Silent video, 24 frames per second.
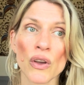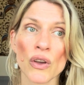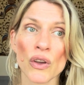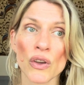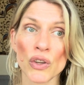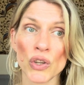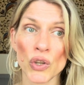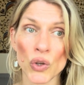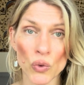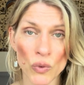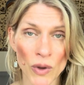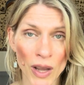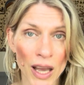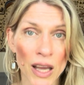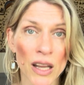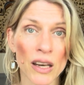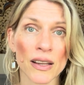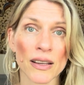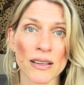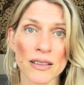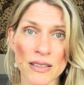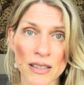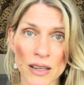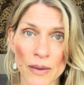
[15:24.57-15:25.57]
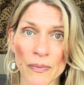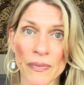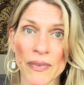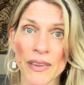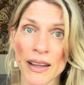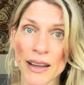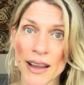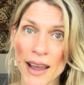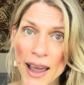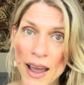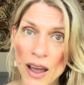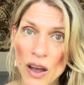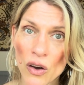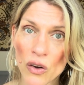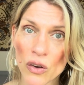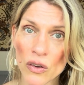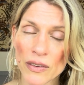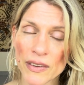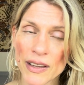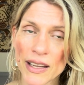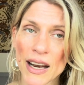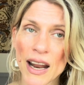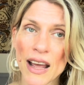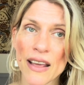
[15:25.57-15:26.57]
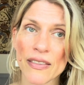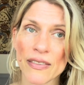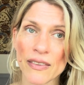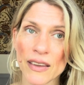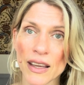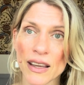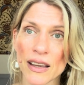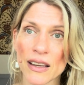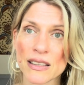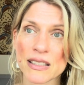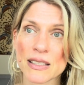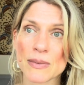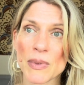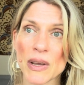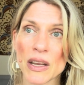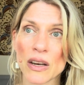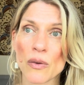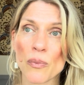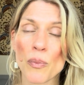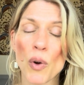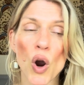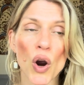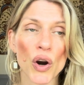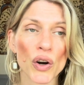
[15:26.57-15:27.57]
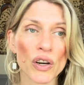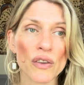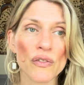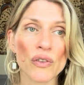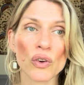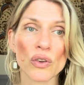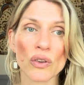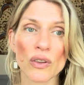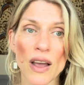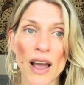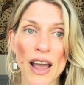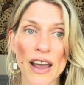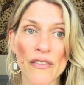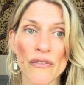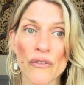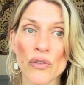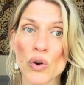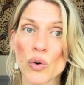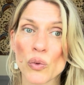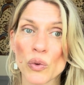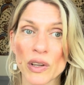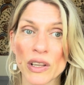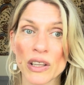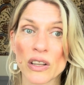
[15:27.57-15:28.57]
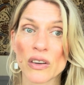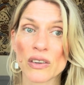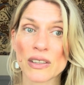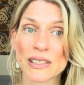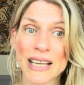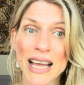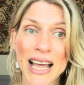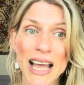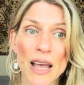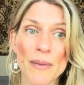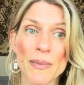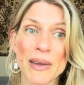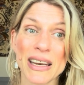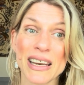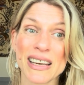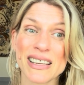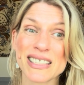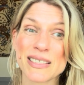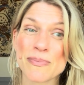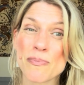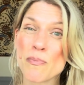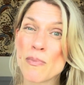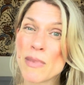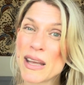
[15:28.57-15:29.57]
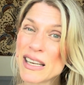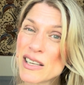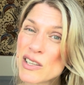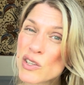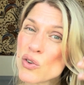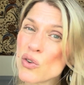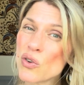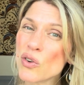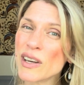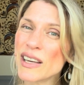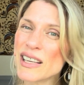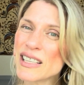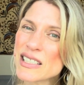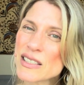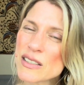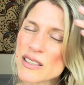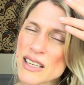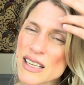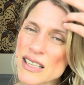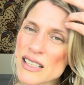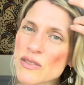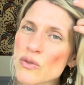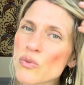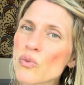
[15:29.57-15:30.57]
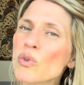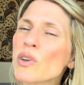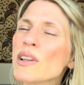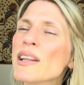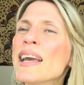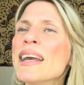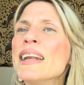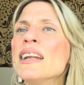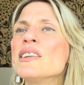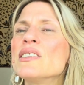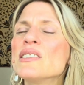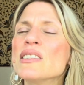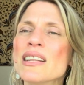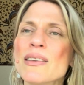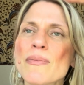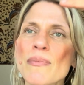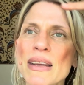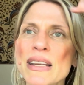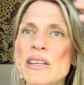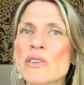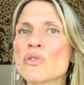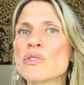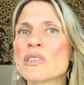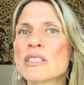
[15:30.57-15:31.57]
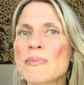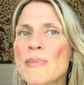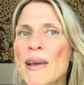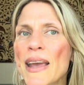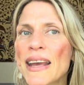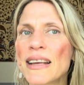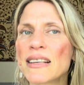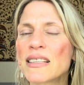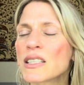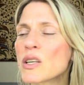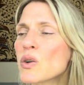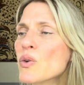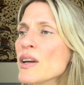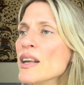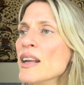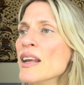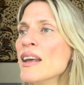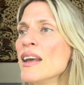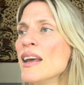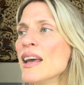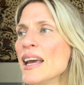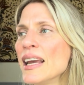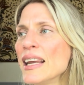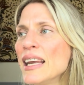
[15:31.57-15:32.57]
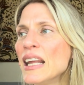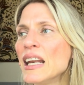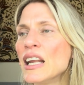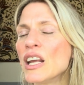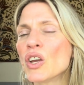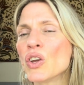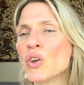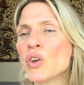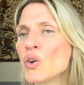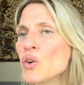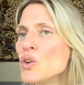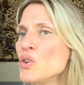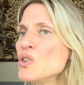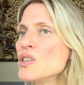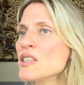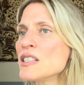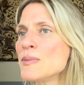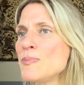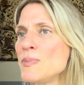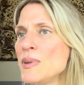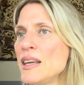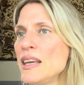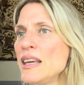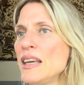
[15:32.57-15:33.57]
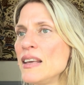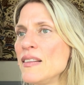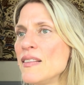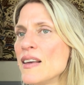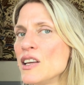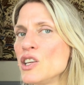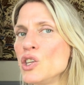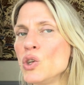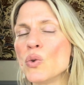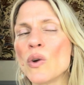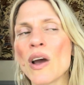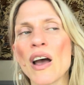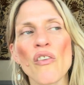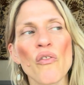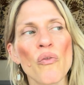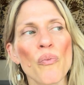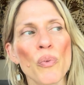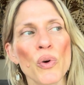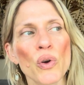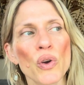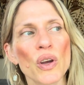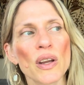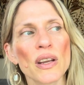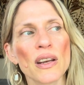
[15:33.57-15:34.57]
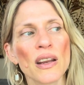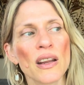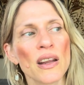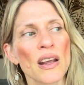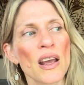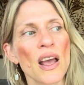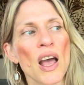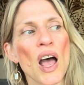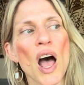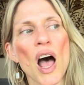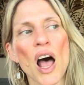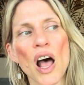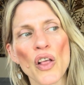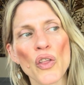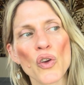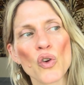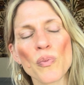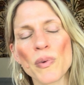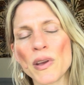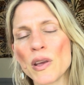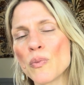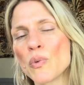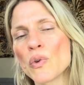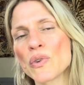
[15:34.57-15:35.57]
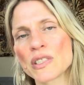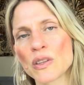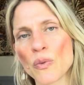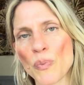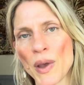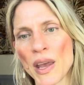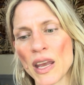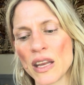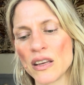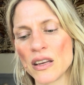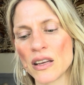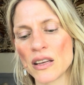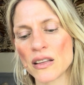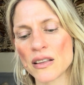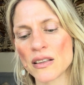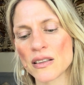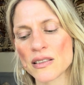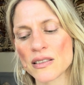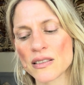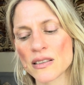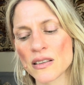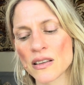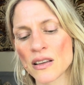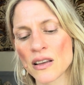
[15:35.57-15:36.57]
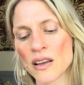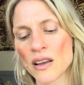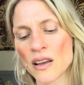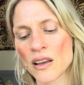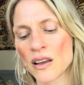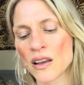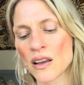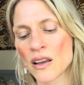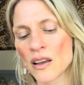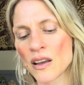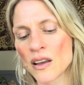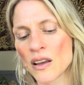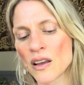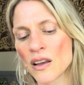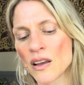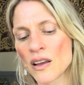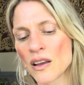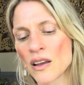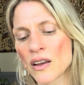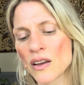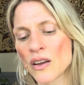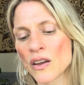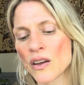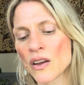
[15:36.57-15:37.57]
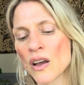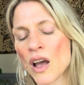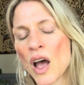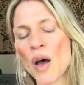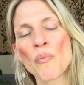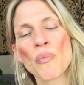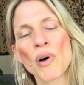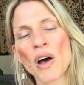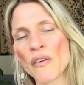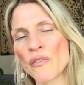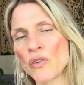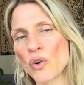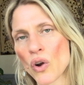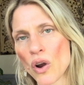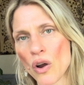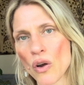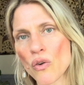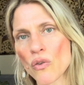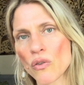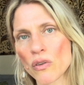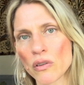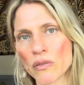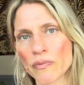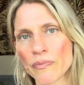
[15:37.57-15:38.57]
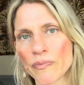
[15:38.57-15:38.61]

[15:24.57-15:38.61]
you cutting something out that I think has been a part of your life for a really long time, and it's mental. It's related to the mental space. So it could just be that you have put other people's opinions above your own,